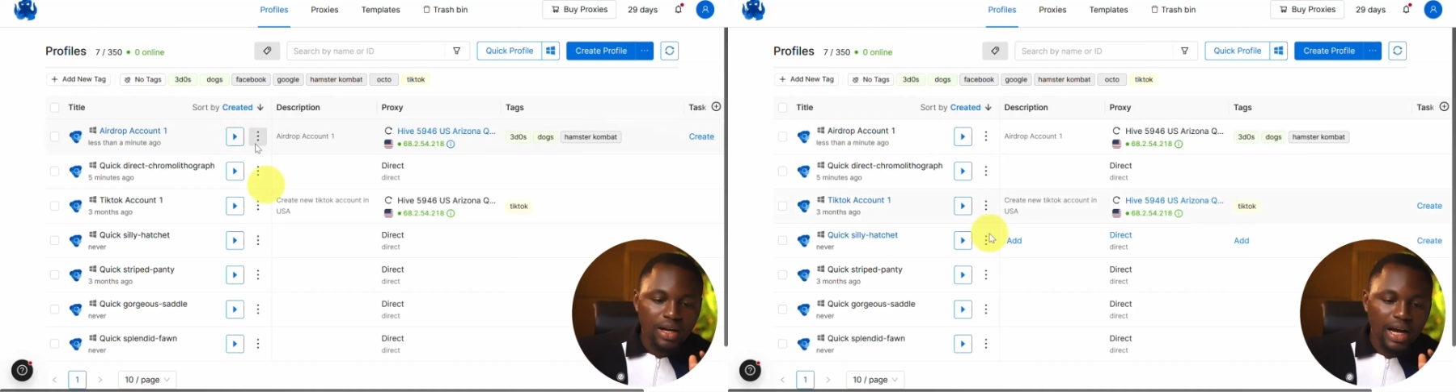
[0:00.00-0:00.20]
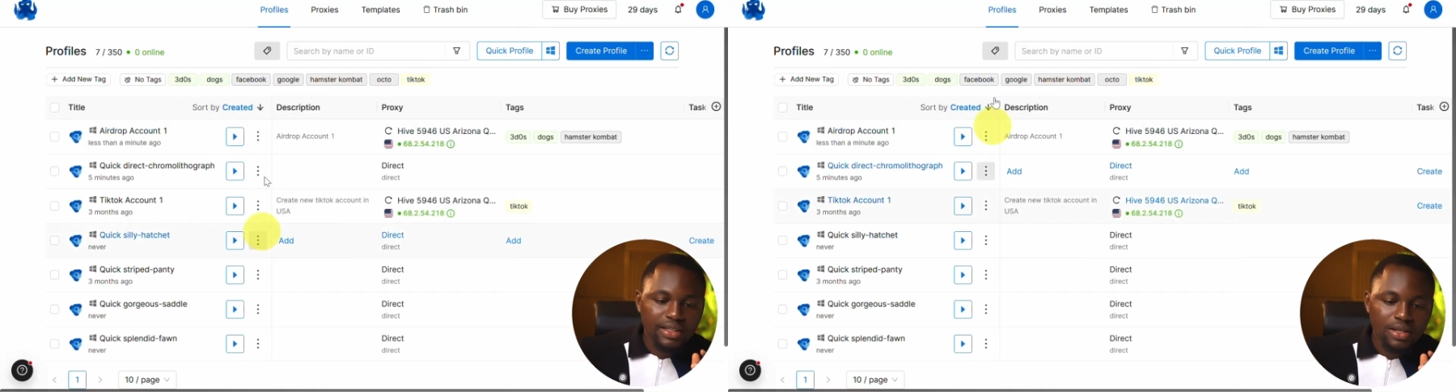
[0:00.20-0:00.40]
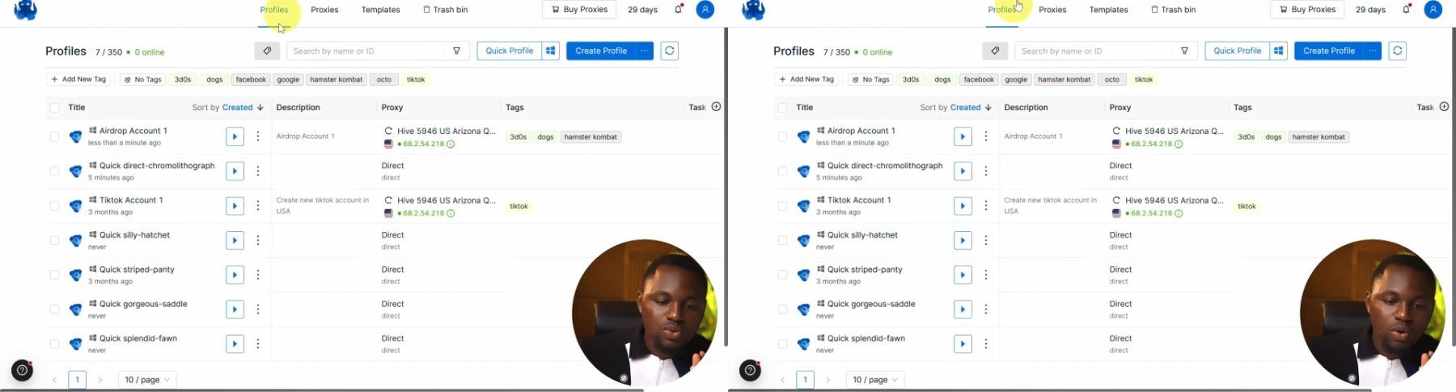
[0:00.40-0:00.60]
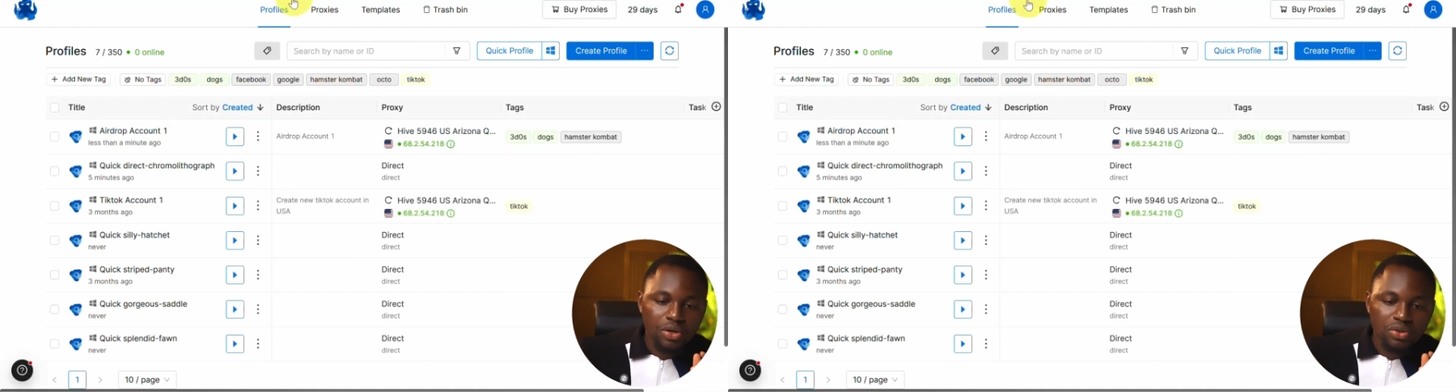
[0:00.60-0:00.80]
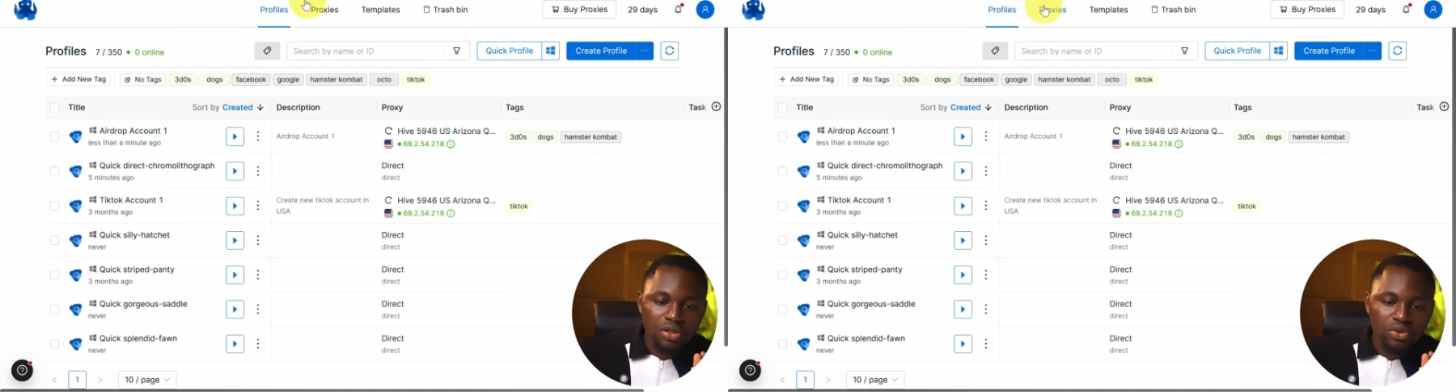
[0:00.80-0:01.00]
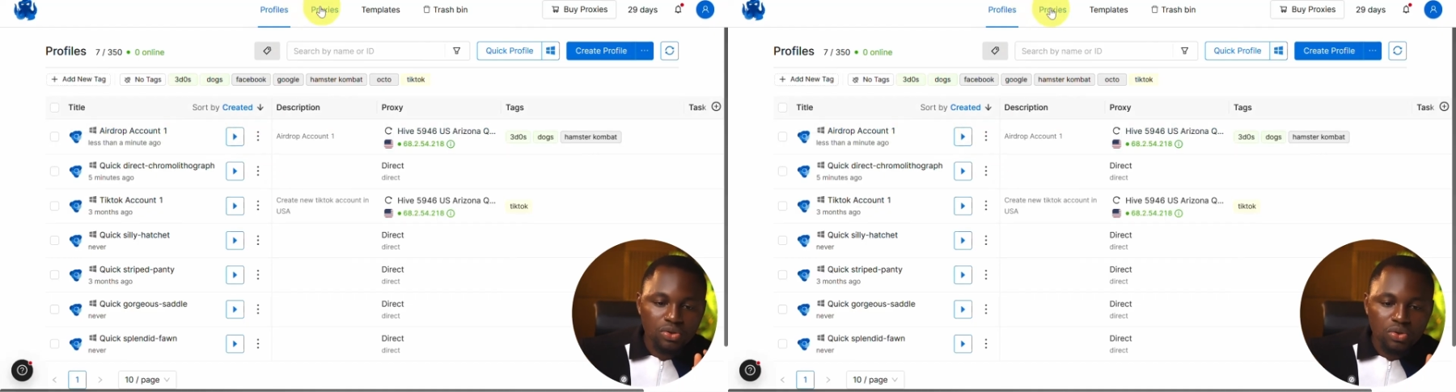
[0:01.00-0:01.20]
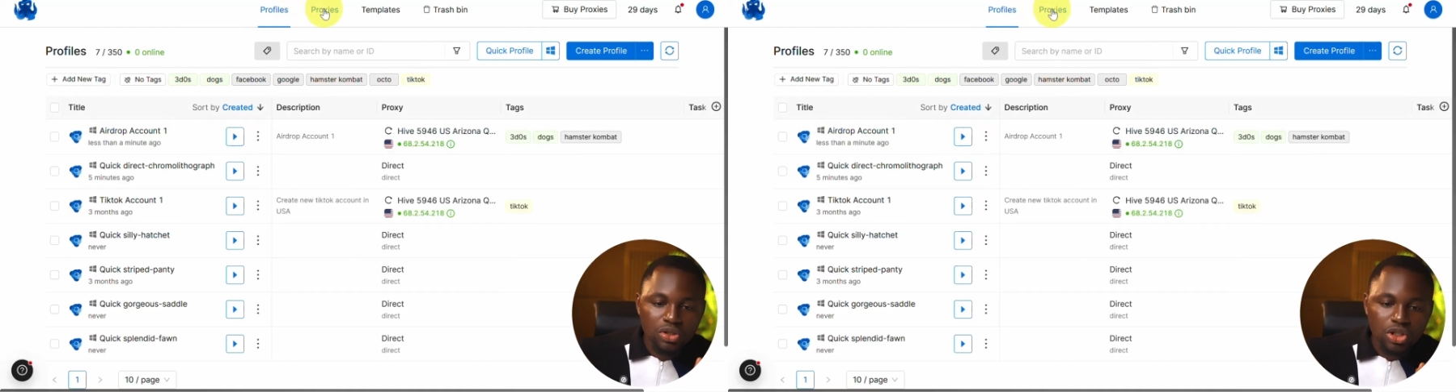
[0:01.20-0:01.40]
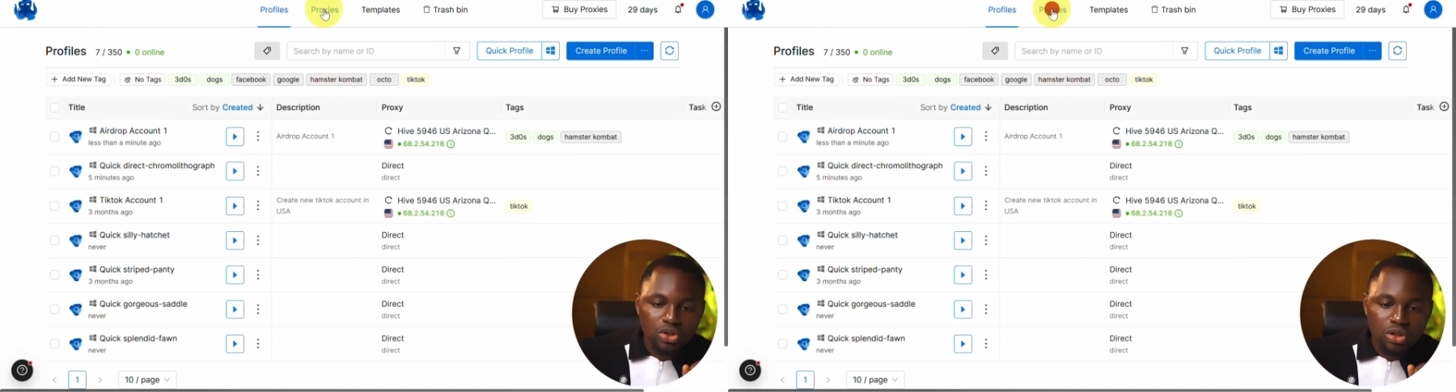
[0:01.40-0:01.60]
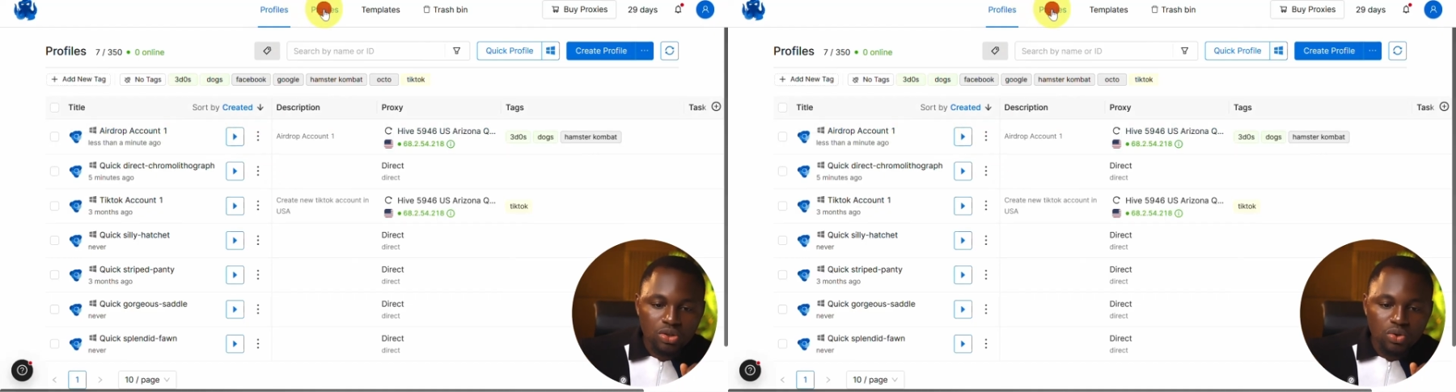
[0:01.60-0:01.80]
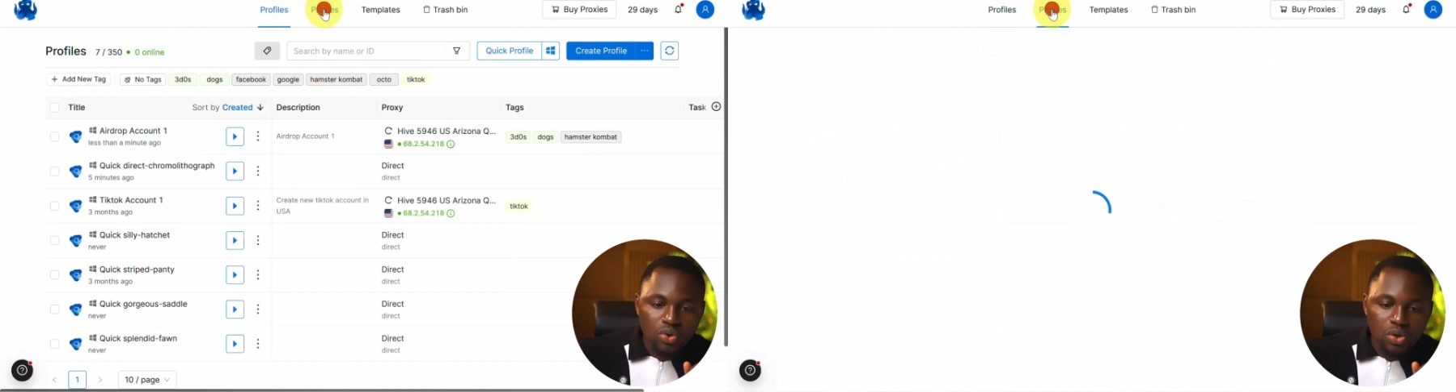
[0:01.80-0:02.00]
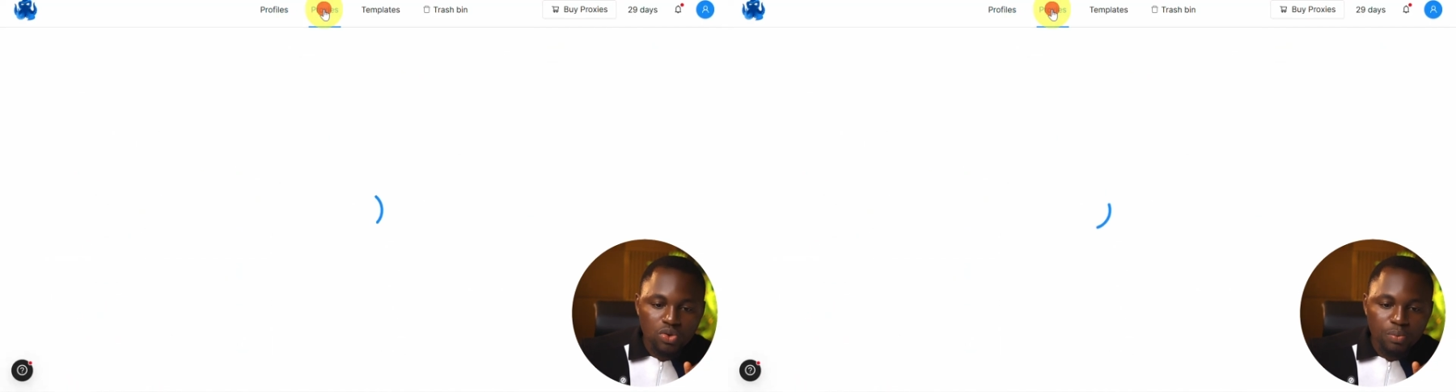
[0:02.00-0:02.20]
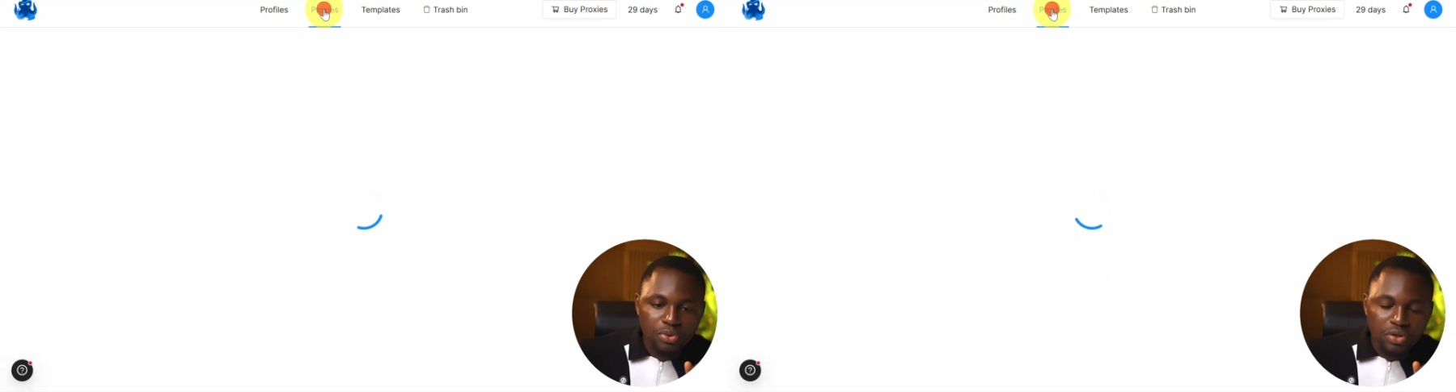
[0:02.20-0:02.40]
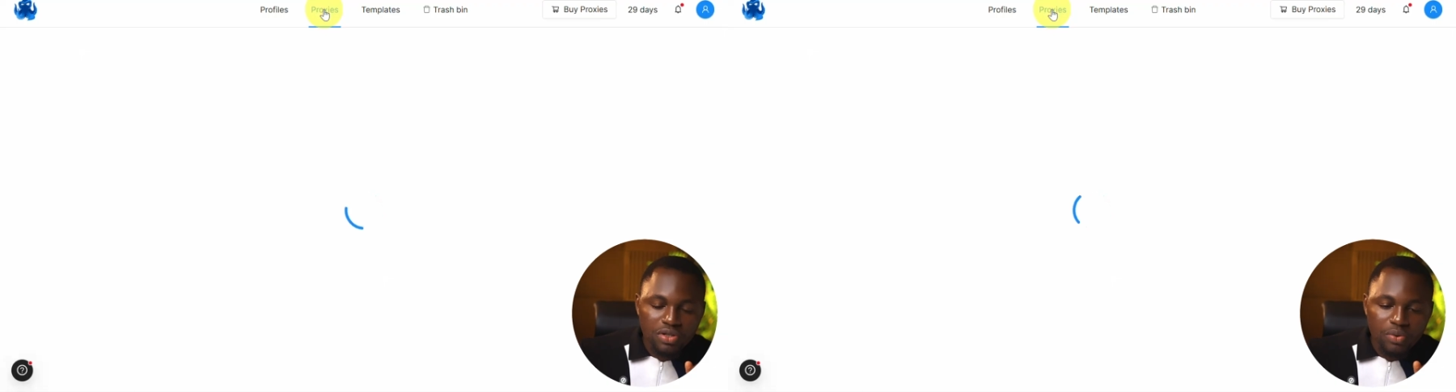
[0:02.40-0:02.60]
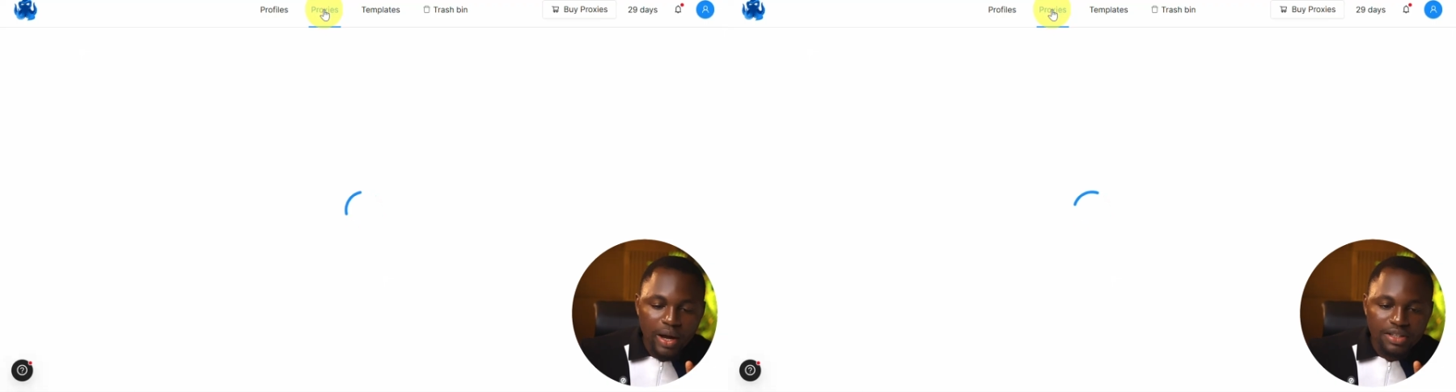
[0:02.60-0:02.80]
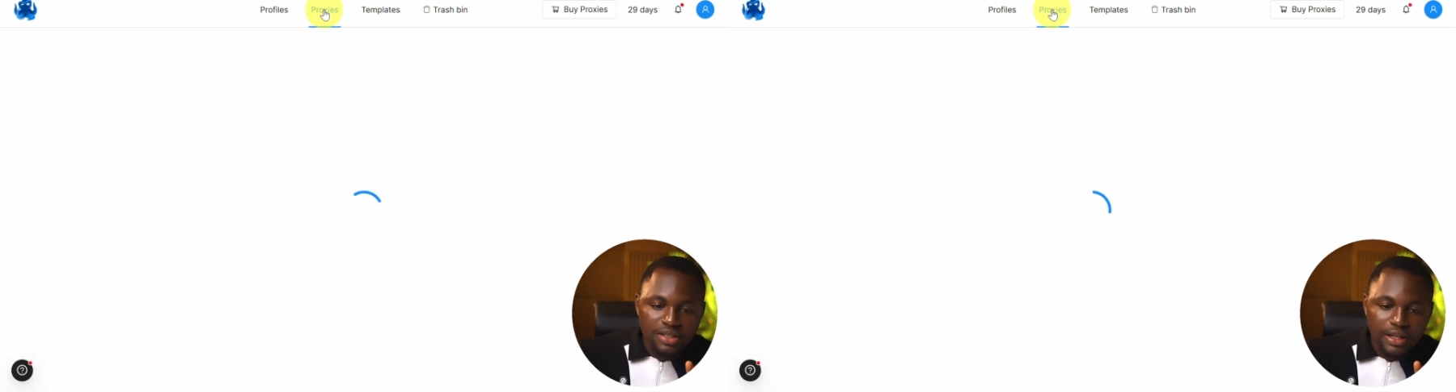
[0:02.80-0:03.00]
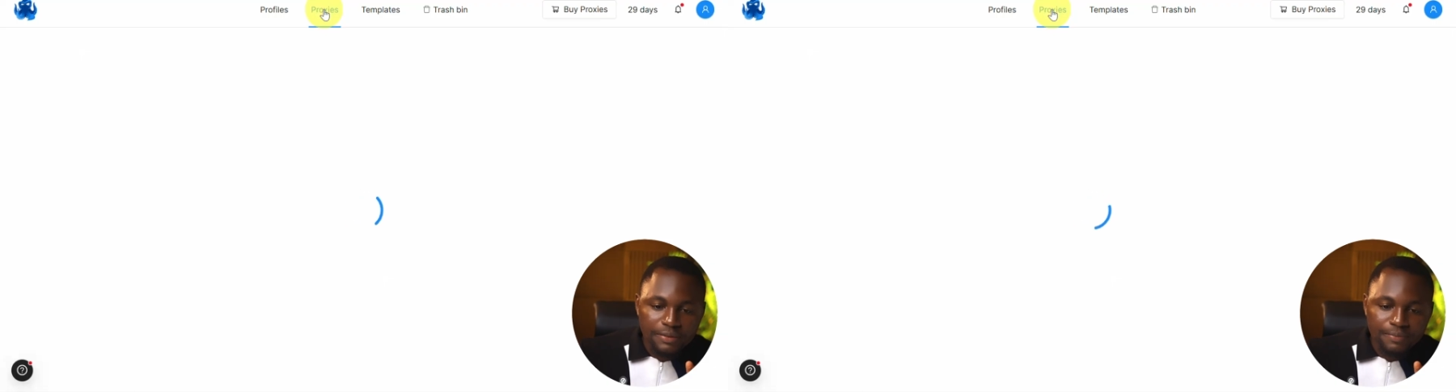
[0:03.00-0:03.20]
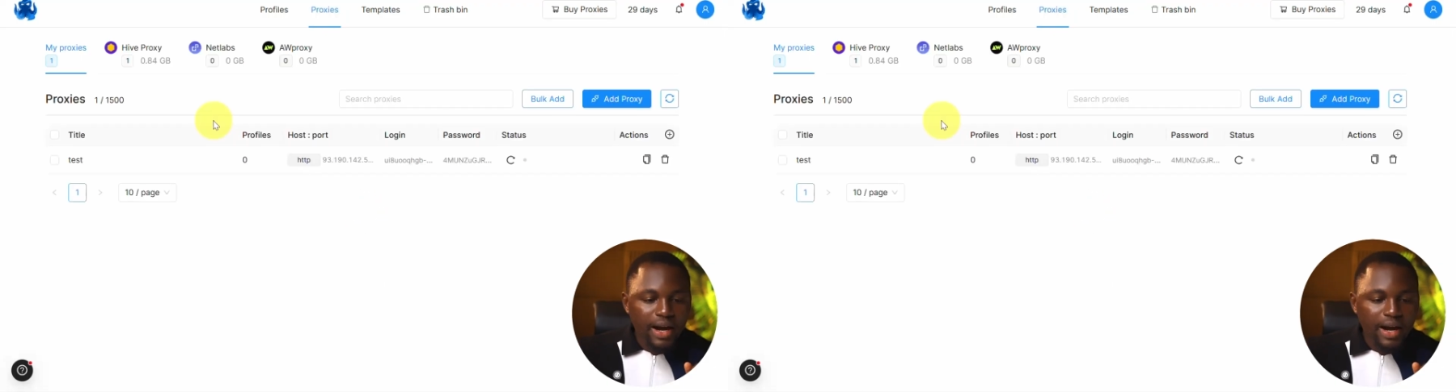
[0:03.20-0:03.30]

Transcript: and this is what you need to do. You just need to go onto proxy right here,